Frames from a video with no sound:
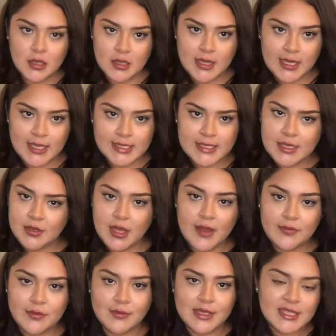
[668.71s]
like I said, you have
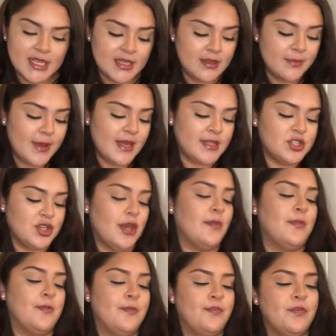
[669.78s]
to retain the bag shape.
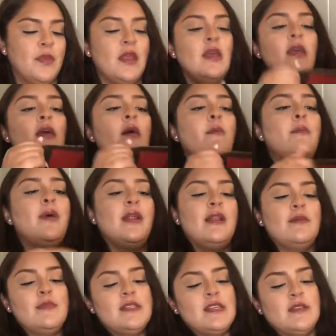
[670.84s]
But
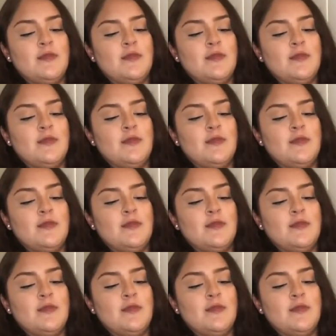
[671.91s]
let me take